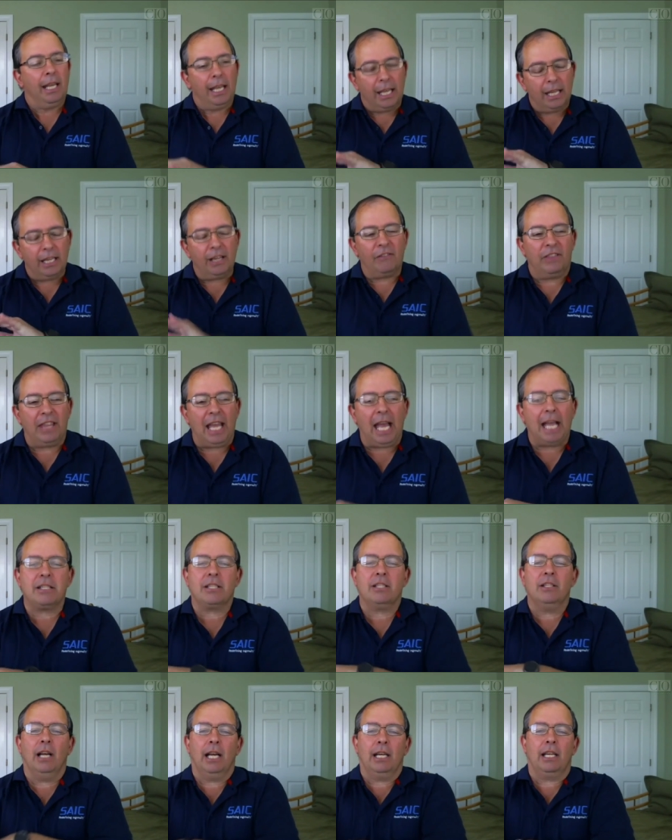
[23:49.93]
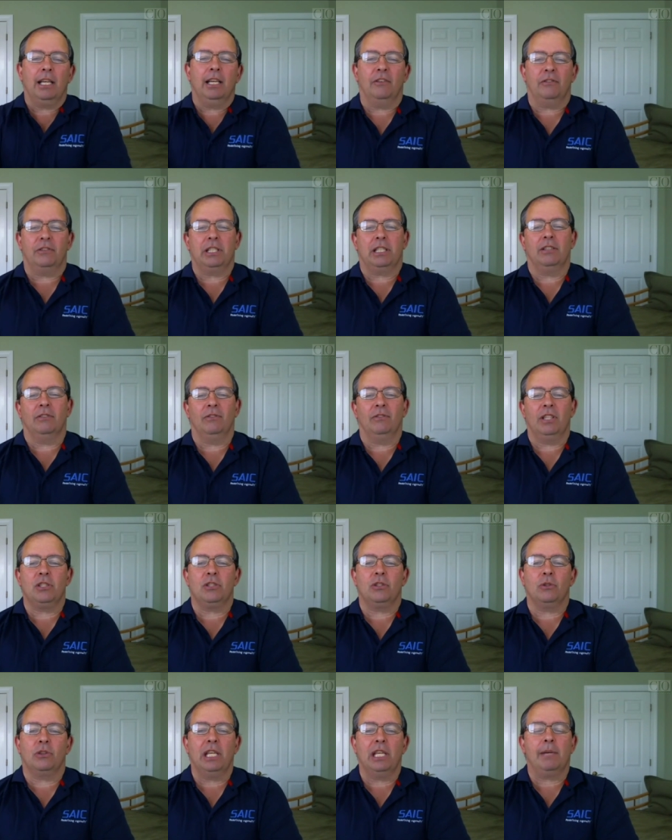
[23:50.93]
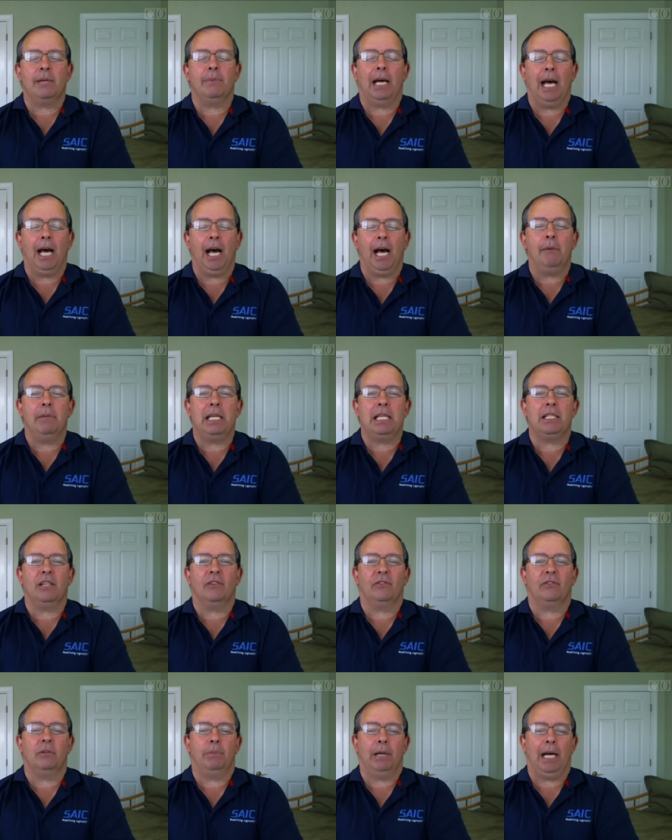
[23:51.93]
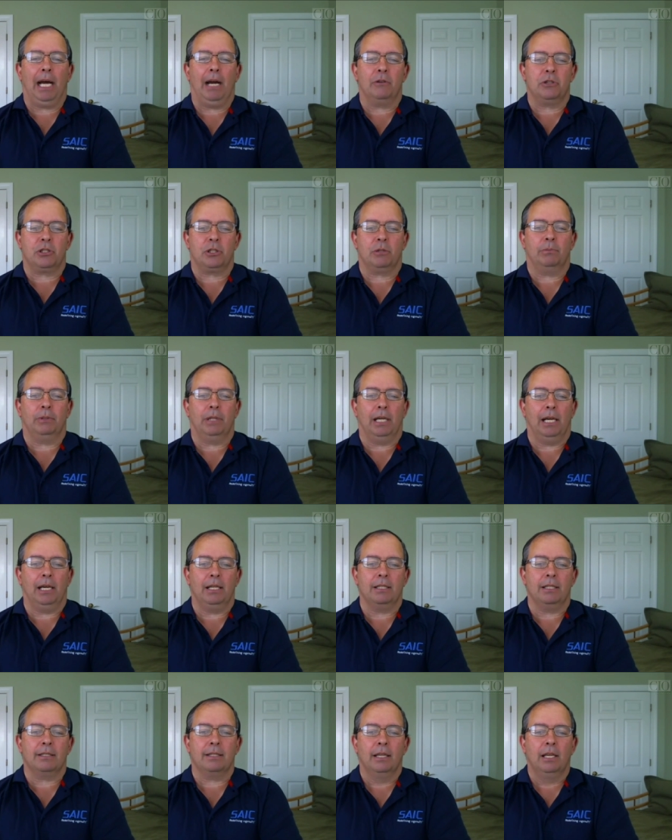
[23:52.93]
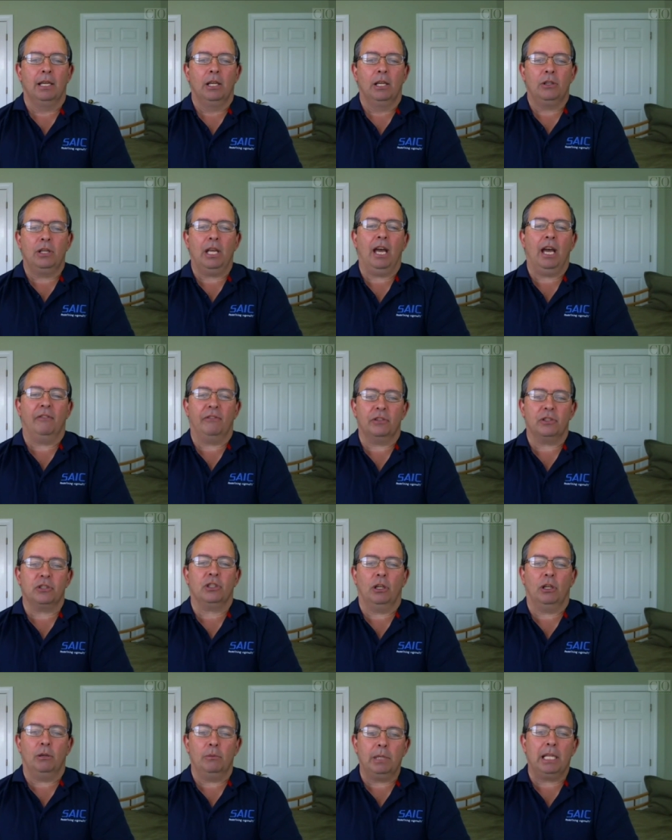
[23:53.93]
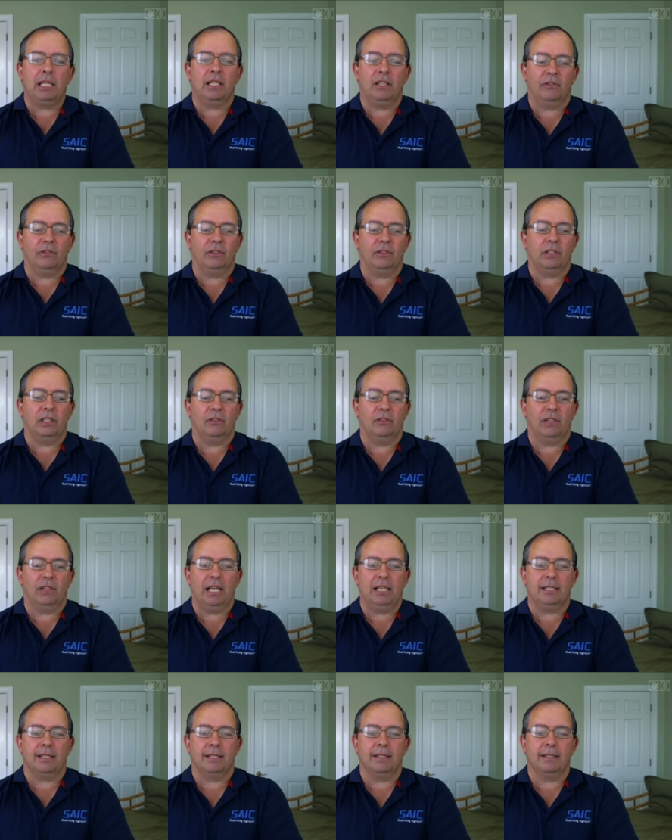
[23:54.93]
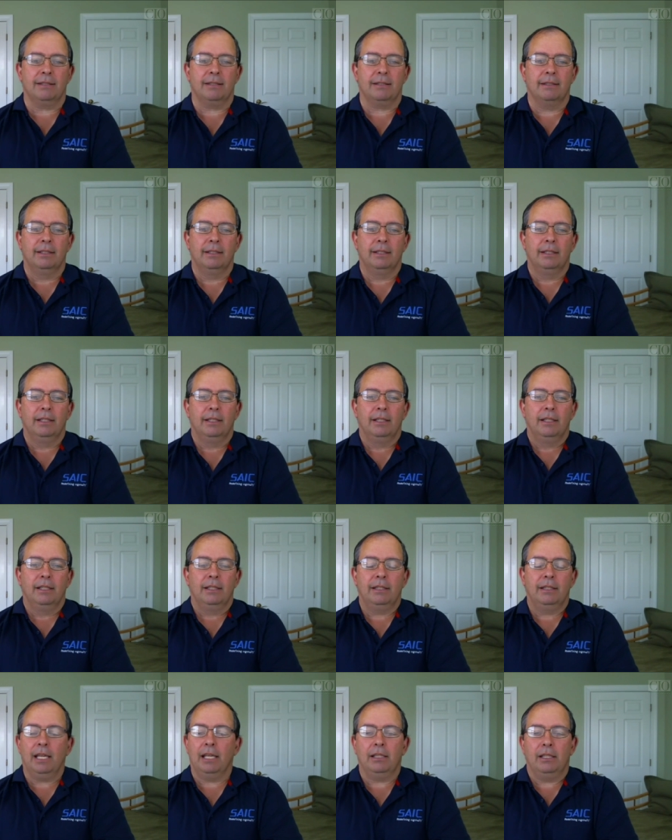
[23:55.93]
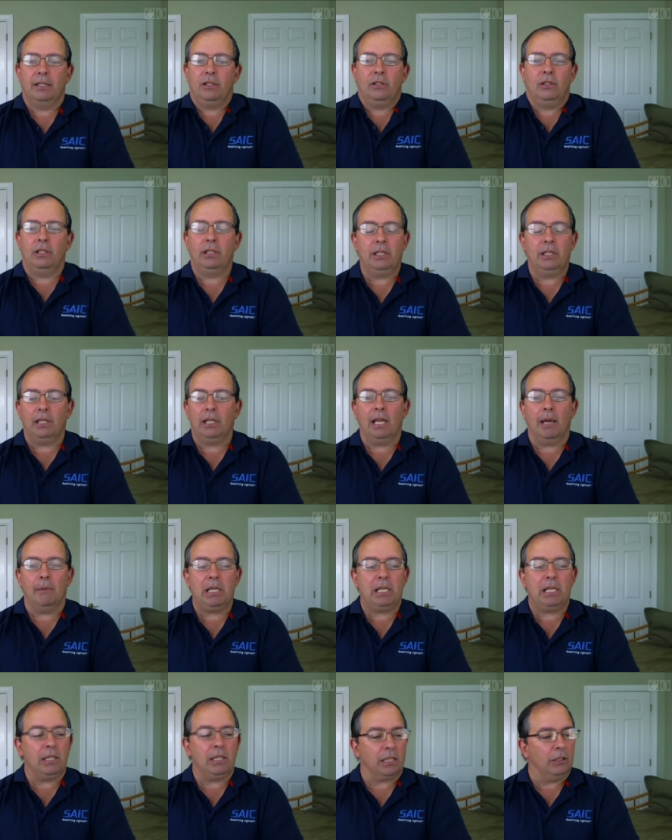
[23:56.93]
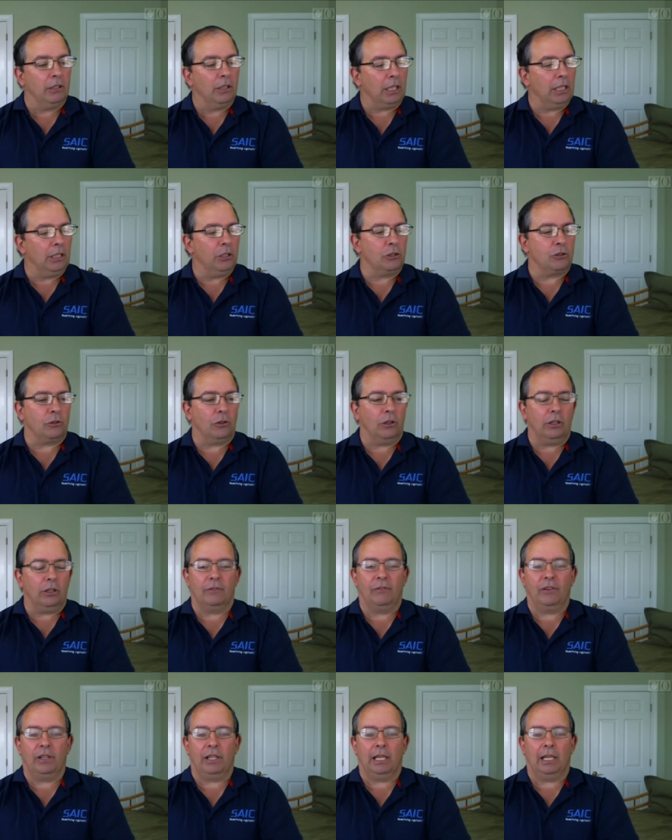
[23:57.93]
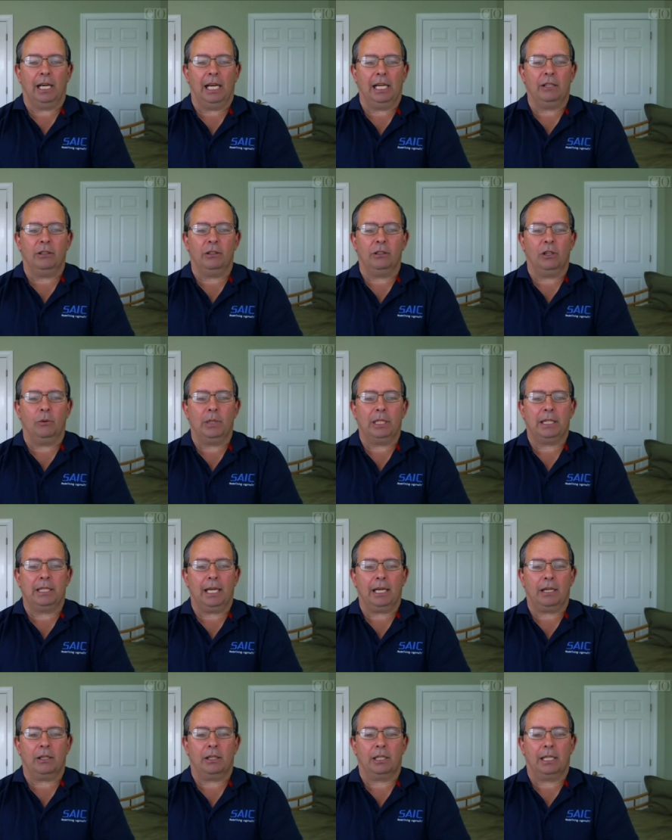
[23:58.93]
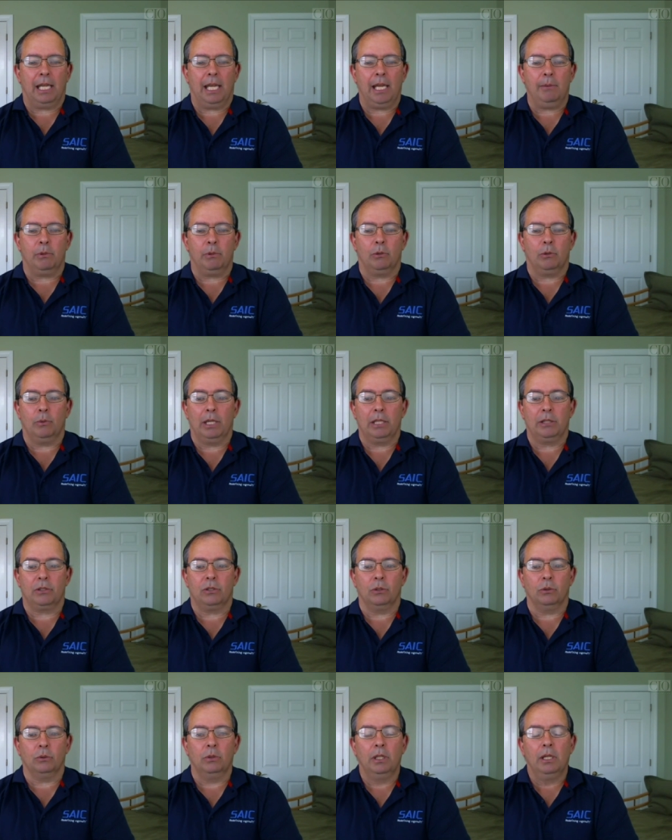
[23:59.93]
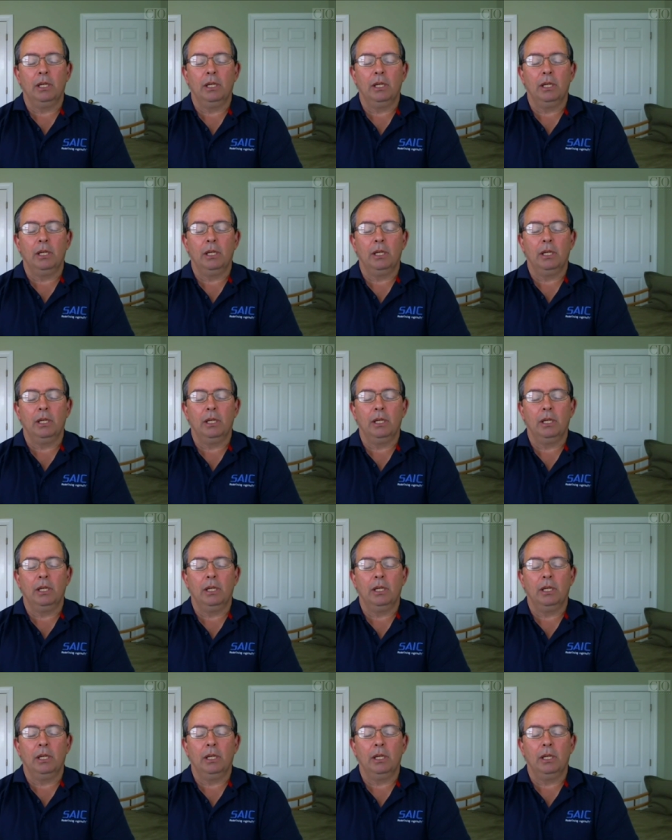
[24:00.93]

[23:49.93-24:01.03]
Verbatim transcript: And if that's not enough to convince you, think about how many different power supplies you have for so many different devices. Mm-hmm. That I mean, you can look in your drawer and figure out I don't know what that cable went to,